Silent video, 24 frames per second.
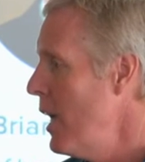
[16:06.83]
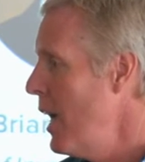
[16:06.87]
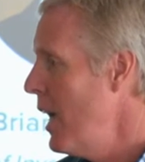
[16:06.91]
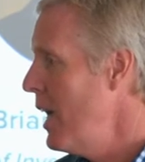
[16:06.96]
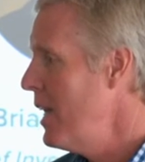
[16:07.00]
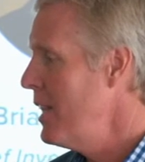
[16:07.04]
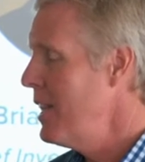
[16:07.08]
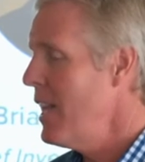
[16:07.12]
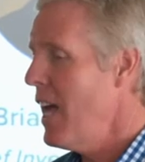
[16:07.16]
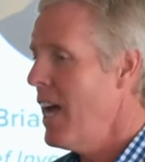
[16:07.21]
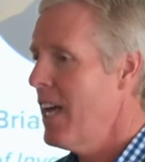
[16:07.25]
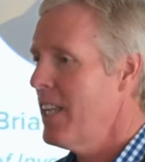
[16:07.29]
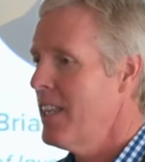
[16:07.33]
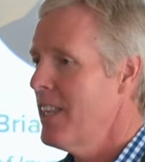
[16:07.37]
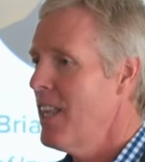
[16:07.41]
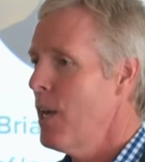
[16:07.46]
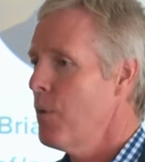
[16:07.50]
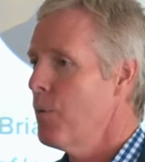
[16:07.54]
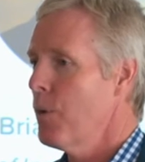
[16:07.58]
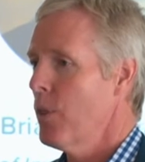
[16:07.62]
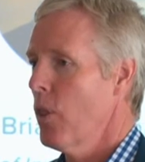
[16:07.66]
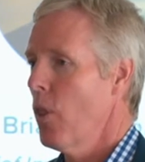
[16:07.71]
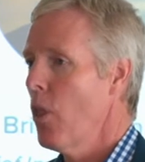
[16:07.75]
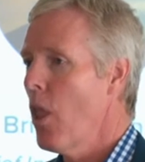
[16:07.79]
and that they
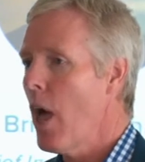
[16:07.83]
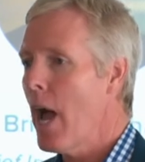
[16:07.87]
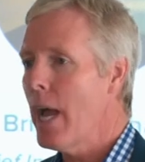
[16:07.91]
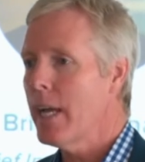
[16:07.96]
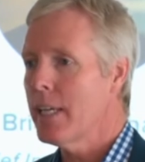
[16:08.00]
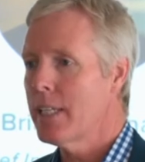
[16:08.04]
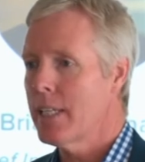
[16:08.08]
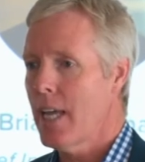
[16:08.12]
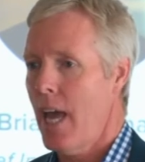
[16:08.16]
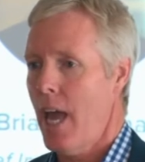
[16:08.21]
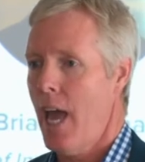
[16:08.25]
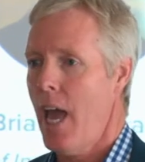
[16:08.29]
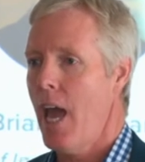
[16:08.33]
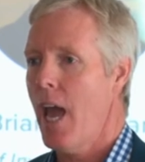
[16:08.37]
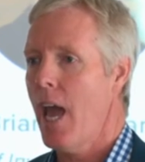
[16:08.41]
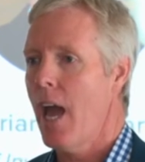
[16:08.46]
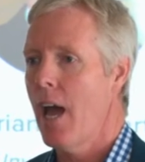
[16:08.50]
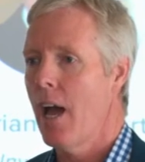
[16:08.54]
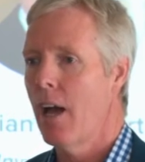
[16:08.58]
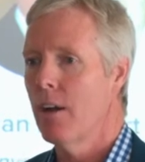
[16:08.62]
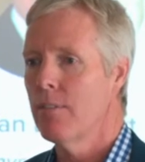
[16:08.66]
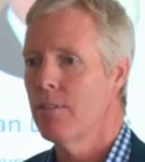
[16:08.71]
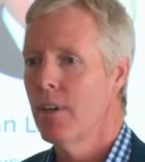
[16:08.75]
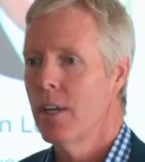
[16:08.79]
would like to
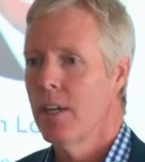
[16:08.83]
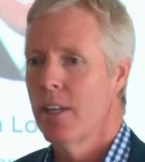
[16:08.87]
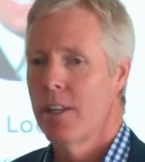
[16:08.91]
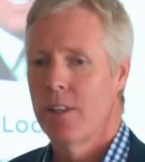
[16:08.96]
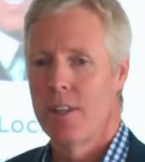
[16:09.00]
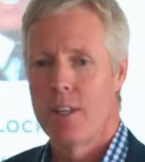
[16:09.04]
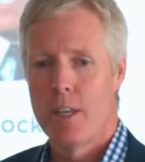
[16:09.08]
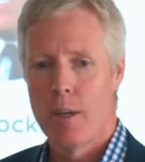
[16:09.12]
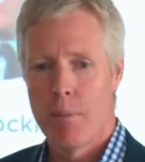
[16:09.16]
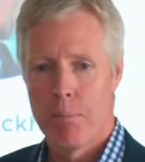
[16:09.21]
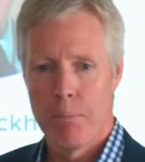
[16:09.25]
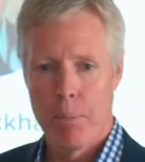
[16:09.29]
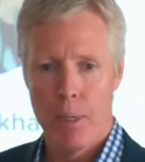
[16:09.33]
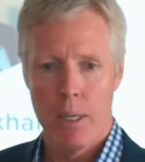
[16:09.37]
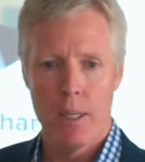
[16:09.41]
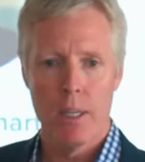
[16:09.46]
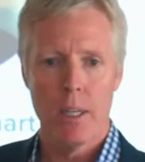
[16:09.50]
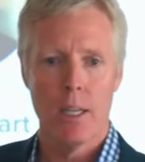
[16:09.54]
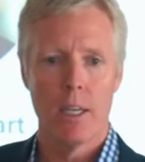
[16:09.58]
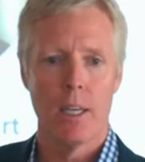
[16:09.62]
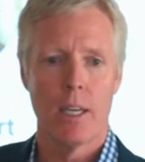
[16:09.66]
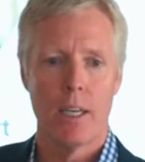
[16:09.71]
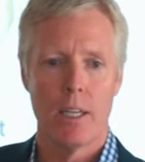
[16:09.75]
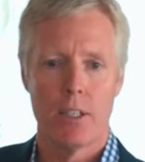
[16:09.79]
have the
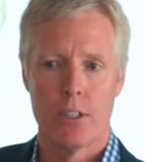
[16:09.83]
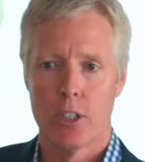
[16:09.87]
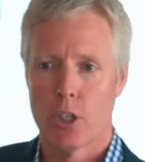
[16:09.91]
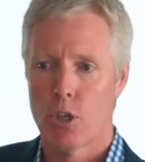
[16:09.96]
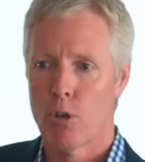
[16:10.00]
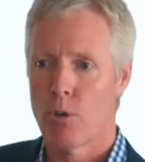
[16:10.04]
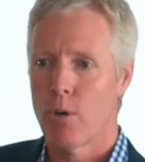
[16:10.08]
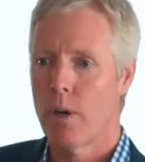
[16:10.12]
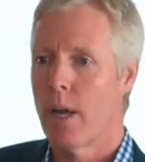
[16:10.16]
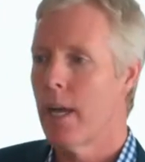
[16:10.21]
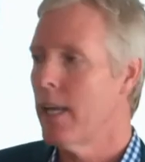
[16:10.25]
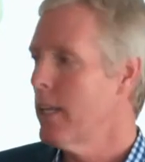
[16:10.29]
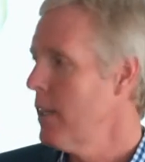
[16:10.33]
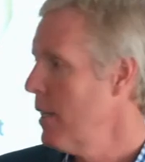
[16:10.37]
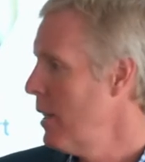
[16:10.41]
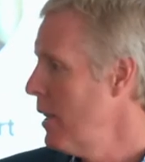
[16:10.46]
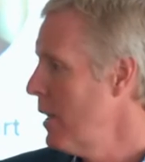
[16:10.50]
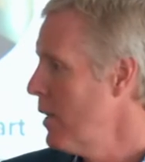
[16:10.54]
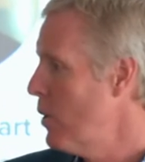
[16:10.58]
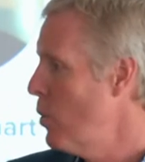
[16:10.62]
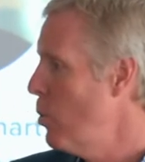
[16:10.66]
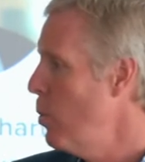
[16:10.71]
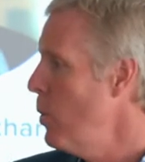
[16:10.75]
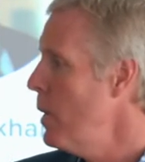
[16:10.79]
ability to create
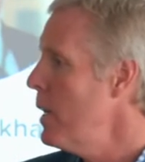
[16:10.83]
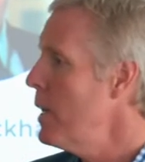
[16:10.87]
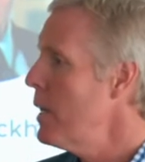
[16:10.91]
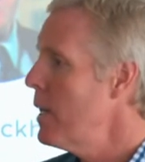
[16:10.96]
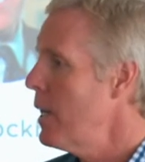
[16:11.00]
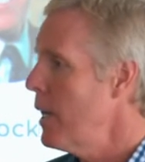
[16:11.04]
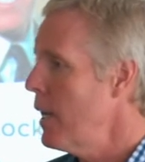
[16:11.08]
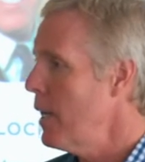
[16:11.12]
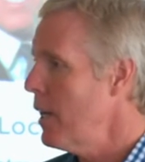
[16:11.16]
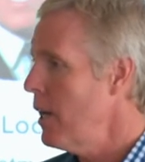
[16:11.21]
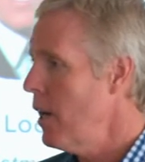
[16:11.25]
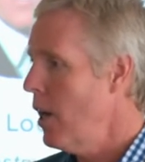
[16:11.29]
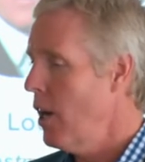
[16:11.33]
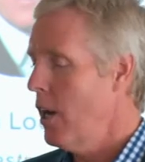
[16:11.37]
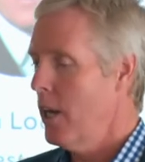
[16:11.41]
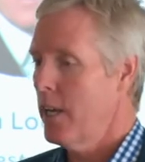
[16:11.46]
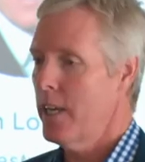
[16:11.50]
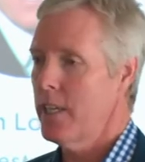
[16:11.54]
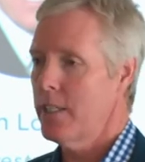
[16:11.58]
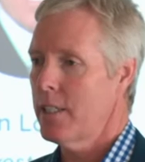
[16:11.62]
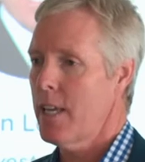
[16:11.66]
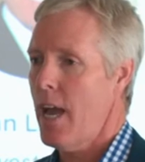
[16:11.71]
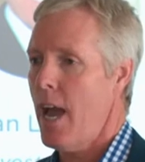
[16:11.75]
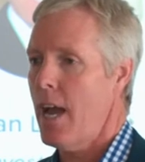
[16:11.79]
liquidity on
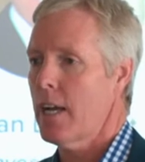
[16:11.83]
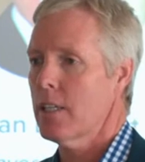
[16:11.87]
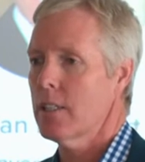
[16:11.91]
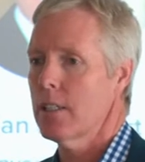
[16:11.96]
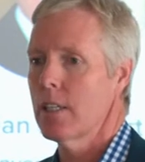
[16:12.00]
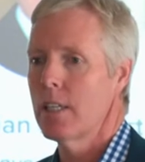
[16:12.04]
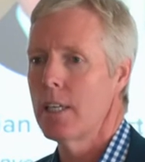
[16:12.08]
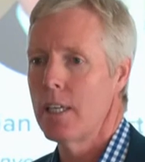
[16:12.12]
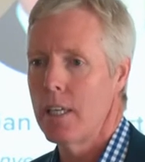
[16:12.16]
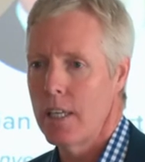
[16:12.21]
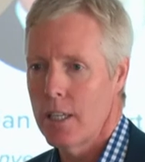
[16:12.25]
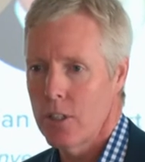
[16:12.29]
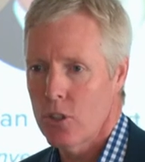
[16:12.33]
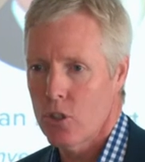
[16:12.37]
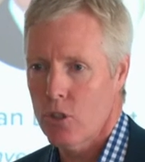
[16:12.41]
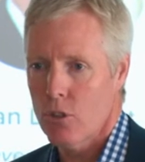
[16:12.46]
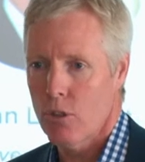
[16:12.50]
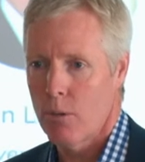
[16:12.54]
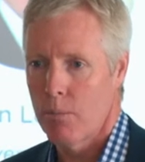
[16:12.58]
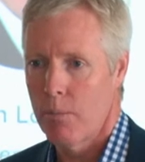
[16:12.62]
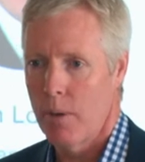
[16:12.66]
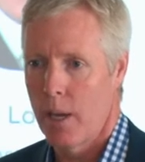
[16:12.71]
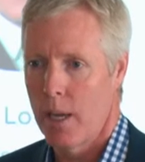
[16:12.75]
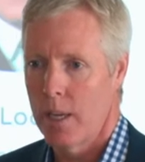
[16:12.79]
a tax lien
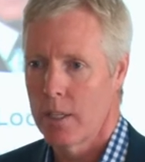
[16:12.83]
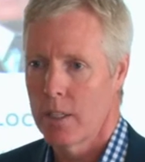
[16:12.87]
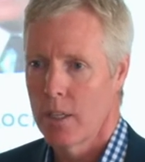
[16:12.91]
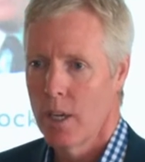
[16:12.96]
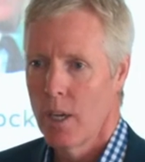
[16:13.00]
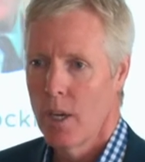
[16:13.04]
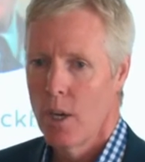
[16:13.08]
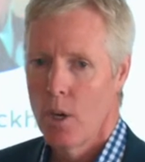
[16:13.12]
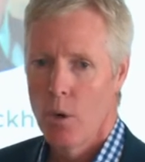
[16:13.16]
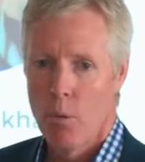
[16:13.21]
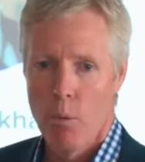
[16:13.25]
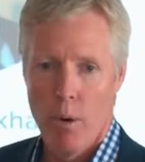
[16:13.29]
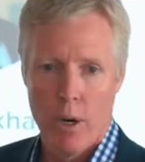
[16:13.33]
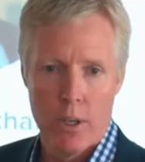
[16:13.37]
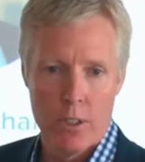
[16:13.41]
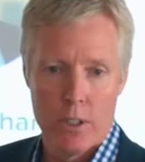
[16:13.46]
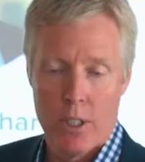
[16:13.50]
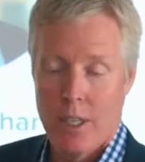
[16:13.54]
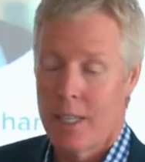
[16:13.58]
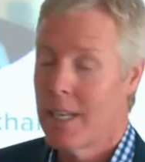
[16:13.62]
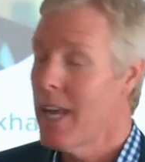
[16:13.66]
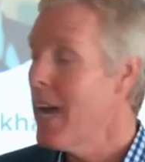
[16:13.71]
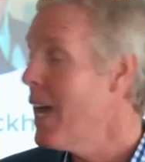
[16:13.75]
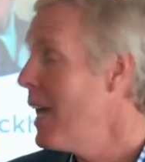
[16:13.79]
instrument, where
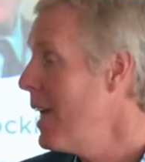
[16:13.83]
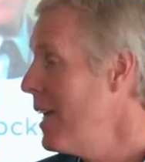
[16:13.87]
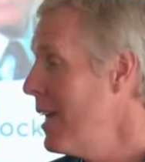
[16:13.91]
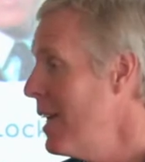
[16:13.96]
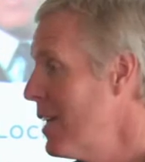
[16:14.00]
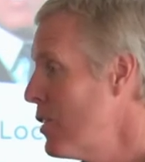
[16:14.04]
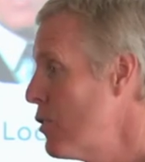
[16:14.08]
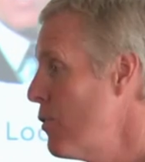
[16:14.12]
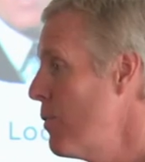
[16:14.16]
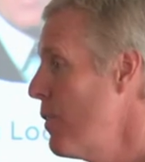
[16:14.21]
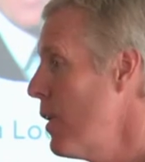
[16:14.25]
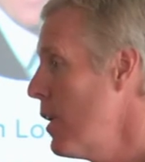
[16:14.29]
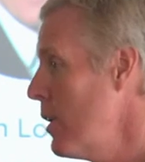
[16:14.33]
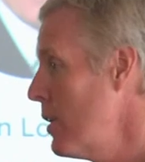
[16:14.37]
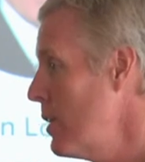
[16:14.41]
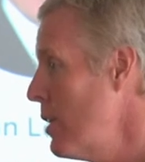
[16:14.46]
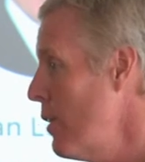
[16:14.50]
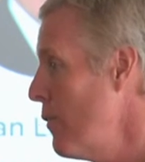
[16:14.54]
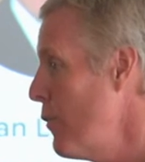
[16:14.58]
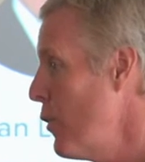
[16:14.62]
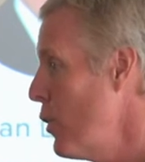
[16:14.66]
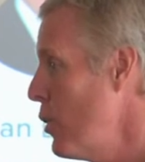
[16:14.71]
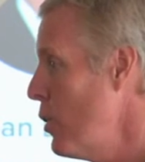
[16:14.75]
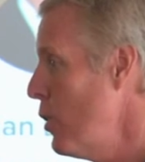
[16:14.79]
today it's very
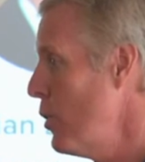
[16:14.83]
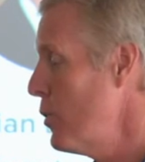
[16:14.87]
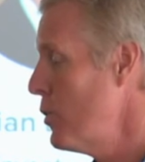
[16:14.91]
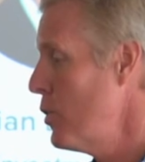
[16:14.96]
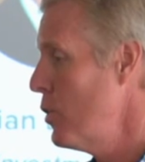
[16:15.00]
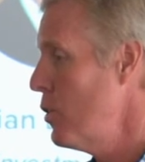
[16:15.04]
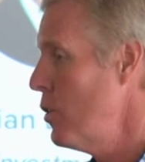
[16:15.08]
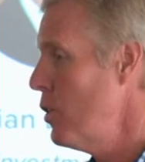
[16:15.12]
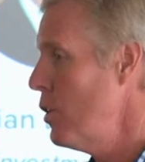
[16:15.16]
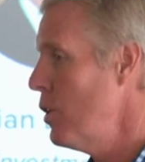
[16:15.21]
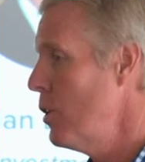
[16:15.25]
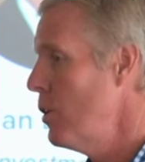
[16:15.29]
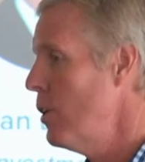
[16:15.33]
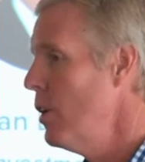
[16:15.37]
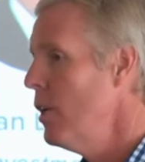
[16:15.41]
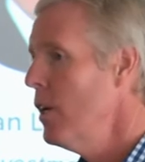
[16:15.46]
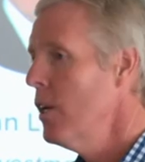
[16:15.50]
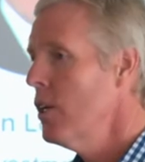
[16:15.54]
difficult to do.